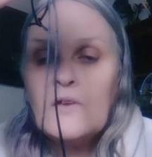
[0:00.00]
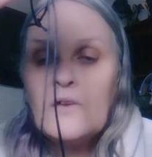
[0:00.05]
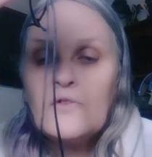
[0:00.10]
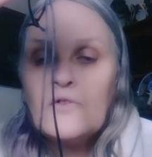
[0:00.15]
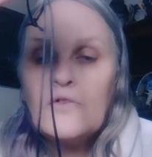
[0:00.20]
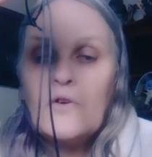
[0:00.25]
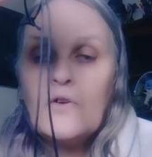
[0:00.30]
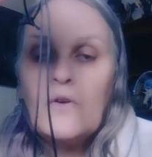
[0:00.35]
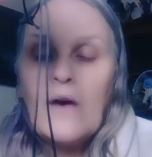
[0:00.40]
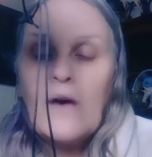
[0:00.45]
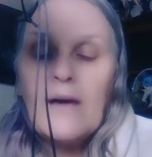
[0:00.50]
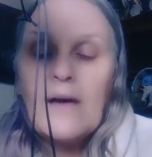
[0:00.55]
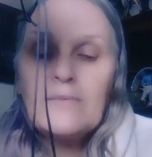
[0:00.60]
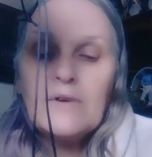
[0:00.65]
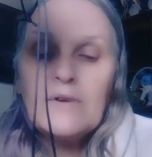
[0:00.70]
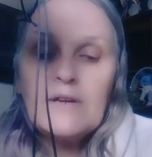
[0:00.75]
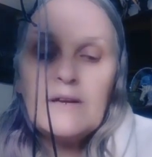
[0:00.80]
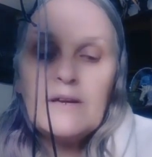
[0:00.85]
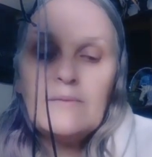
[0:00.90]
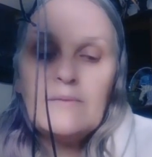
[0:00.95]
So
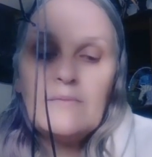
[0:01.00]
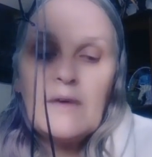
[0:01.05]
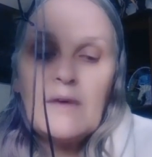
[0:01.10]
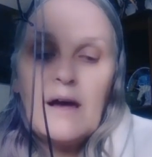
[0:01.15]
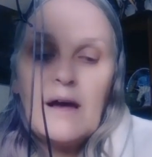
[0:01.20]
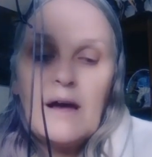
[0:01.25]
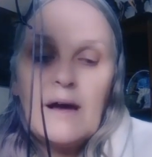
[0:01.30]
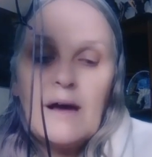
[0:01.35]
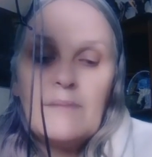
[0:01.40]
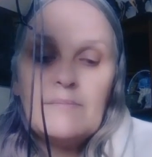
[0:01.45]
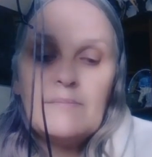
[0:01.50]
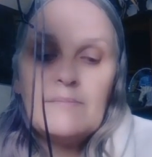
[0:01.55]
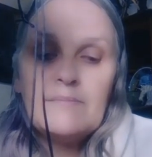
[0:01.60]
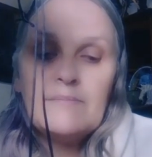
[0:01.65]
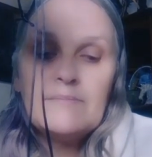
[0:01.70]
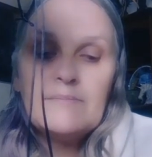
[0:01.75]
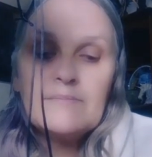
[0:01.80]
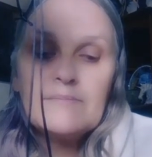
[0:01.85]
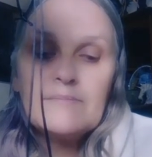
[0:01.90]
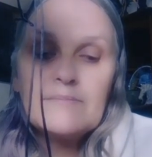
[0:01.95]
I'm going to
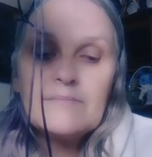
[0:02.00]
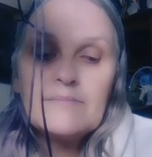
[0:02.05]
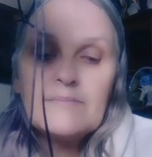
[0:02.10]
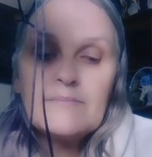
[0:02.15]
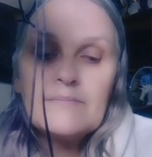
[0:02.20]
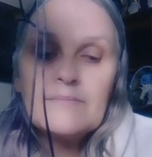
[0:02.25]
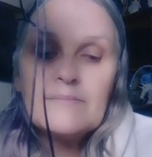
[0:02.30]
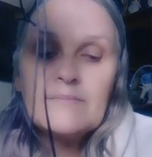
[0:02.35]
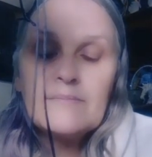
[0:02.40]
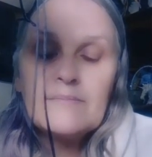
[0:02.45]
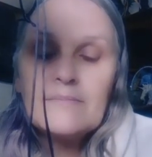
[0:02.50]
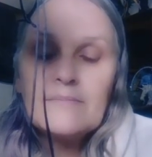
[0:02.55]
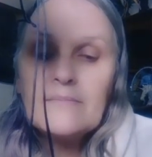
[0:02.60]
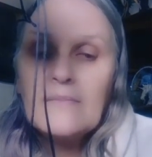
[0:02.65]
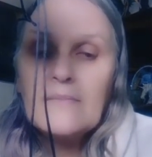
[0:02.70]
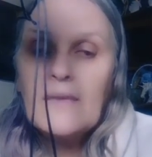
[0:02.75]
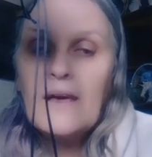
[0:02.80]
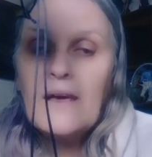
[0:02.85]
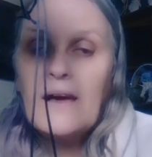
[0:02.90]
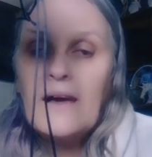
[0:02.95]

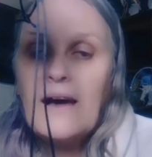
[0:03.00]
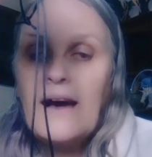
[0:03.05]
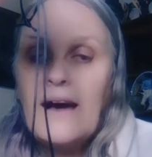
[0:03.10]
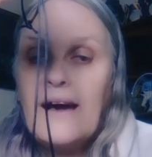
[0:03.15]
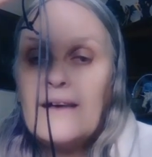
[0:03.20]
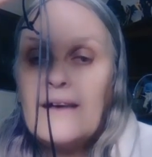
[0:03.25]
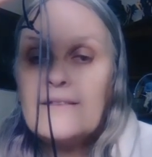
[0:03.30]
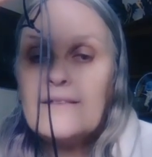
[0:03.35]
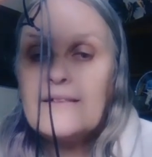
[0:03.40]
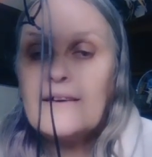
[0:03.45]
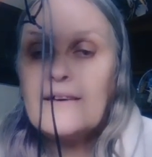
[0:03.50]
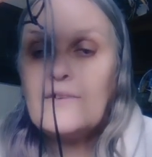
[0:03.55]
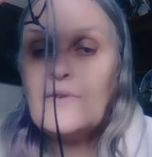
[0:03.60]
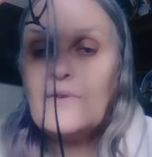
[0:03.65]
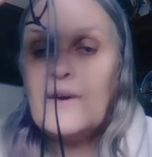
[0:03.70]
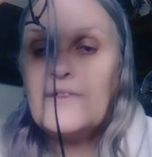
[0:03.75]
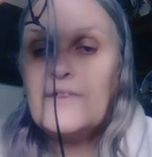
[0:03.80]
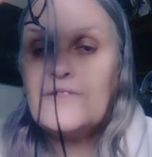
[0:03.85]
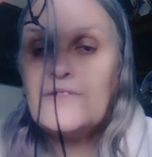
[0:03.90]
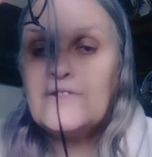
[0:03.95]
ask a
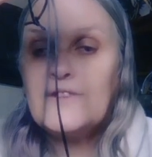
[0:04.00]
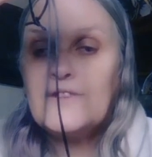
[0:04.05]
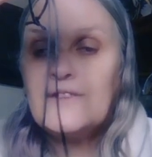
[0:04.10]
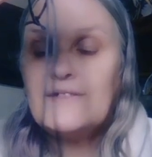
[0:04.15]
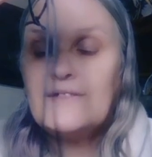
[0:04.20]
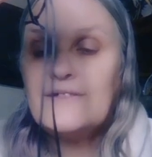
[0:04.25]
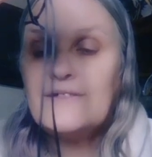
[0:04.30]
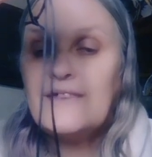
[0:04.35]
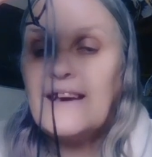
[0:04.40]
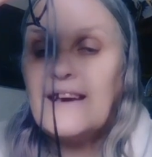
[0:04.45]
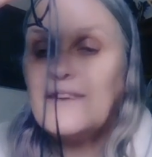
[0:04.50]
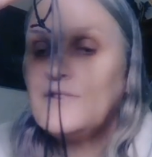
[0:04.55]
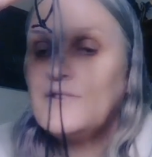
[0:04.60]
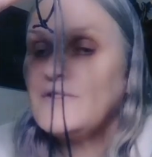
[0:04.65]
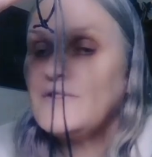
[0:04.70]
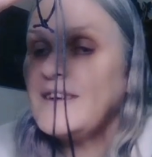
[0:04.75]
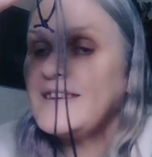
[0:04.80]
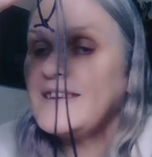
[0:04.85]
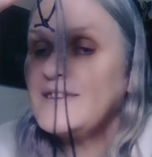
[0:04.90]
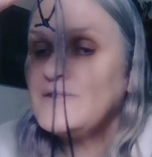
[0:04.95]
question that I
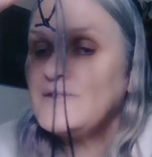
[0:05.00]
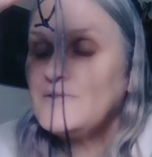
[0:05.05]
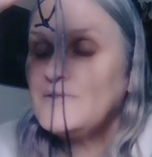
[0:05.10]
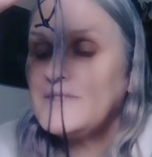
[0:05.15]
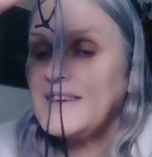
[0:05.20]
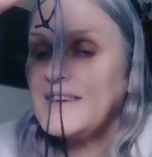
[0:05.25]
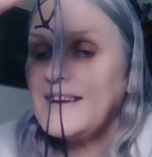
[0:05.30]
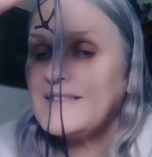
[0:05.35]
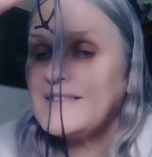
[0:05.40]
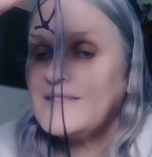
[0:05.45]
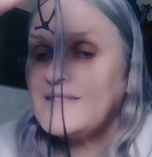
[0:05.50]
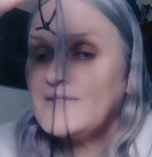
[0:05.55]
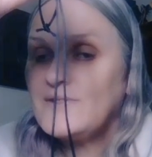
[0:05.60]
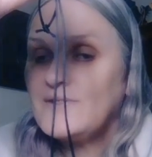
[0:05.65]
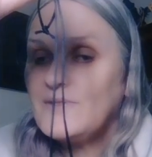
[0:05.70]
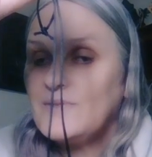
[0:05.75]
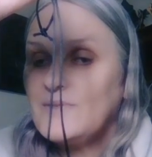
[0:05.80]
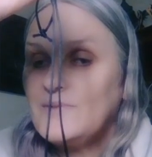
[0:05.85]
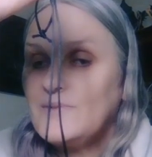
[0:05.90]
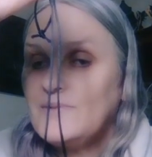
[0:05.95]
already know the answer
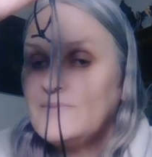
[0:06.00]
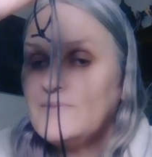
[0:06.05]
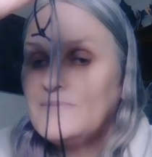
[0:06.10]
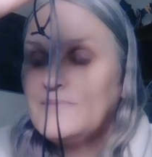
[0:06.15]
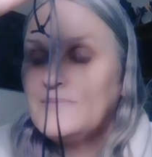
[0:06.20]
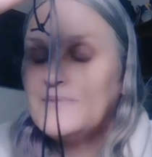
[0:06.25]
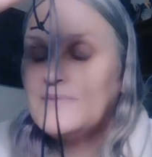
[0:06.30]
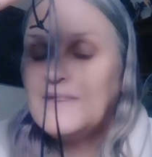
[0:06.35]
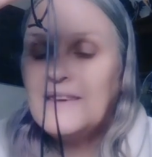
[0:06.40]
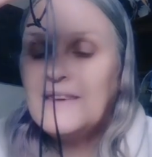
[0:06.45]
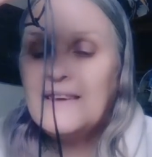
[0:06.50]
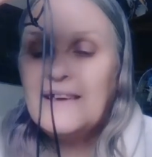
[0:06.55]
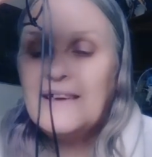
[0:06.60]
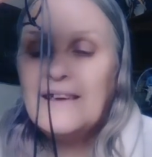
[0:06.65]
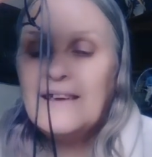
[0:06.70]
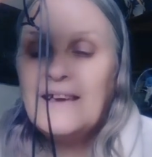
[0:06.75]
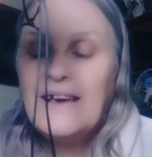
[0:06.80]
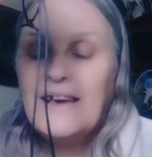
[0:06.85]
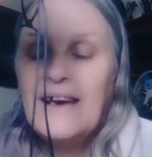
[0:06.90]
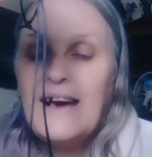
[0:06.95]
to.
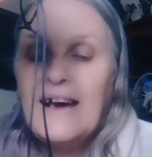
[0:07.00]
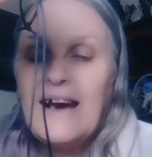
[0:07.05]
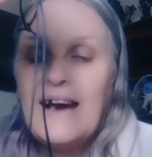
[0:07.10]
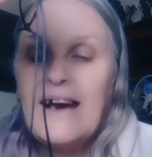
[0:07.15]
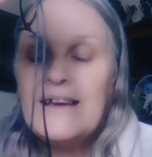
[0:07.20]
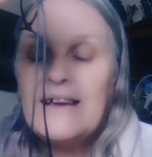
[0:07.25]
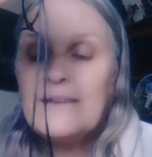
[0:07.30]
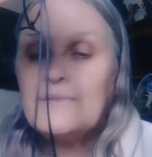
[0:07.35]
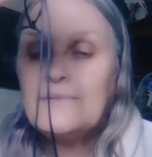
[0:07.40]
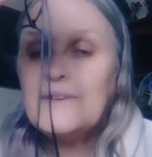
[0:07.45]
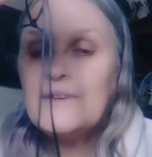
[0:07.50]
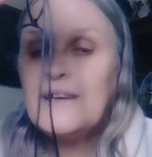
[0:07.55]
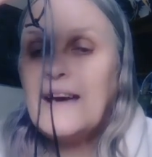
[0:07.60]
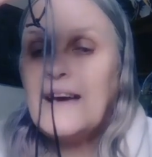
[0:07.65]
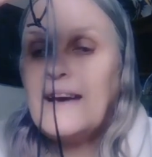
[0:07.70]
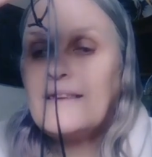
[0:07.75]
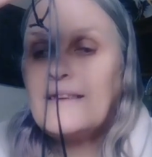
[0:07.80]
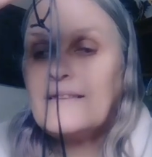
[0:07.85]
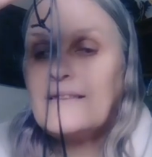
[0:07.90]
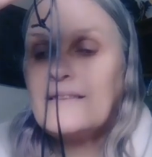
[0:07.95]
And I'm going to
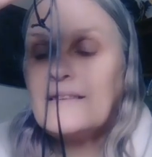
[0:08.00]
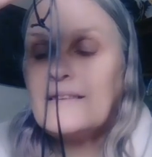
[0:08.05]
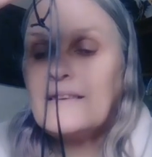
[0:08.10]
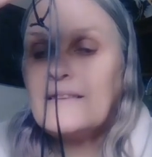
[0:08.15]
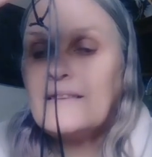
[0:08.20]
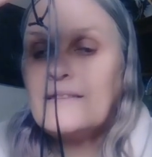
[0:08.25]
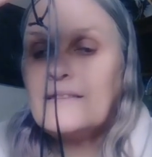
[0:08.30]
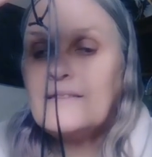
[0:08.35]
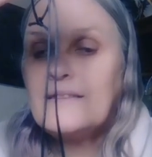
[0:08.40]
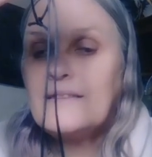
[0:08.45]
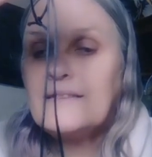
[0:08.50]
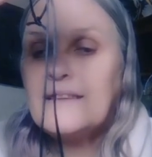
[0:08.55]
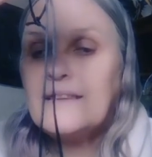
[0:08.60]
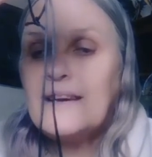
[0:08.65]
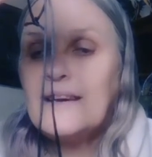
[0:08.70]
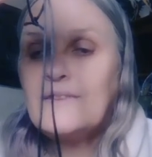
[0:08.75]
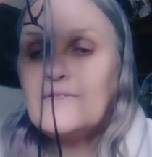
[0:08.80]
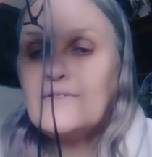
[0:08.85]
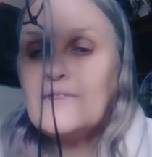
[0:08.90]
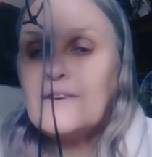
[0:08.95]
ask the
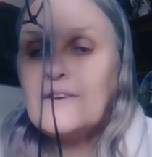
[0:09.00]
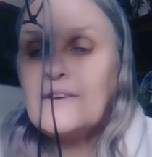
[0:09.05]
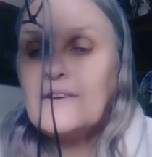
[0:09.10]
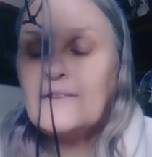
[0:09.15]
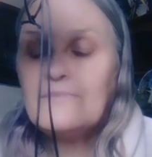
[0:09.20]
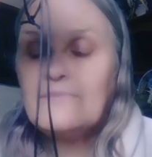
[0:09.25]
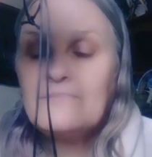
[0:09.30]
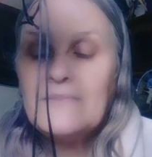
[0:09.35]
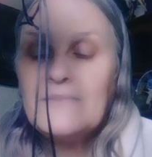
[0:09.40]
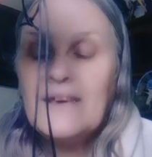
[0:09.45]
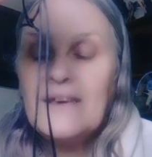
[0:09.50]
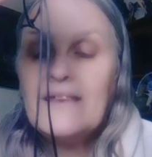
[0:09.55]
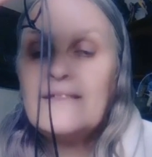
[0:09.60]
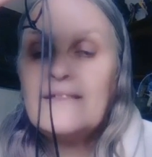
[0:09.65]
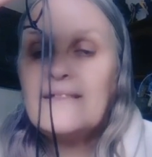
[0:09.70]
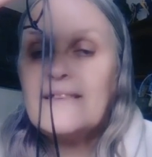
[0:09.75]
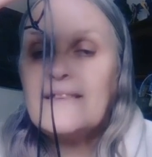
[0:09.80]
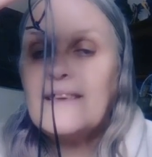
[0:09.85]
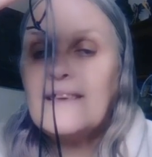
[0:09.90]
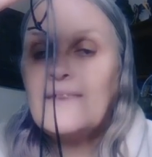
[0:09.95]
dowser,
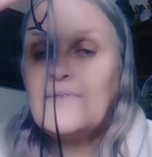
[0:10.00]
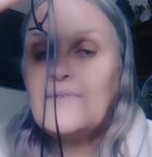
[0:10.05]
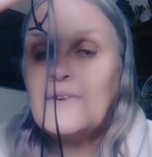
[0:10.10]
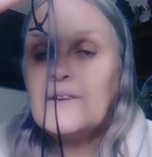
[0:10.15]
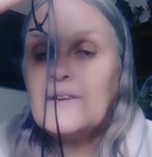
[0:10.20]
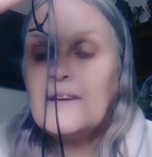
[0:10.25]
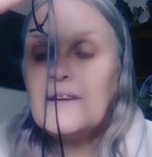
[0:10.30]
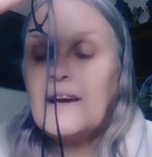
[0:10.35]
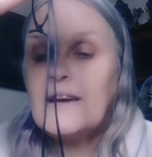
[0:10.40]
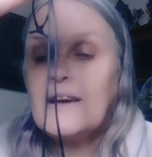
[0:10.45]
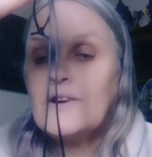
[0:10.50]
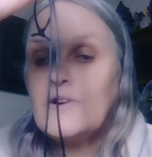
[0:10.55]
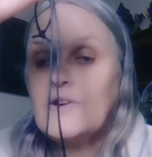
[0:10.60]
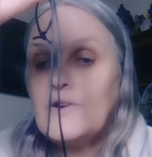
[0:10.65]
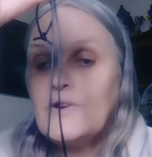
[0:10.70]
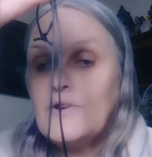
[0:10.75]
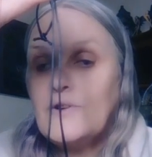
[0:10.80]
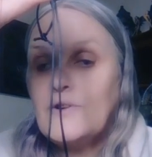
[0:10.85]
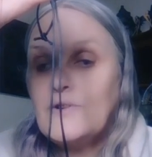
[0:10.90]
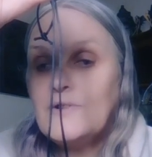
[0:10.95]
is Stephen a
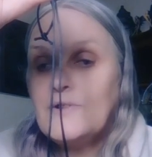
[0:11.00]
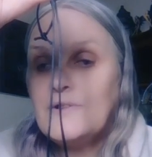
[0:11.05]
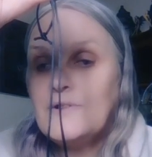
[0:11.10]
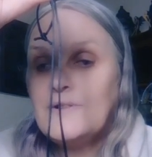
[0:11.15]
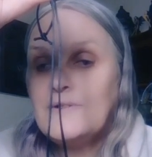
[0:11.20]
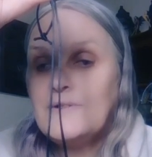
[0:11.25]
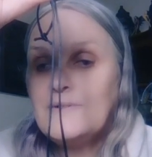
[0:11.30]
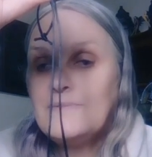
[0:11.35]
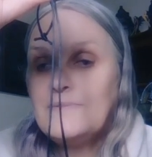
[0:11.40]
girl?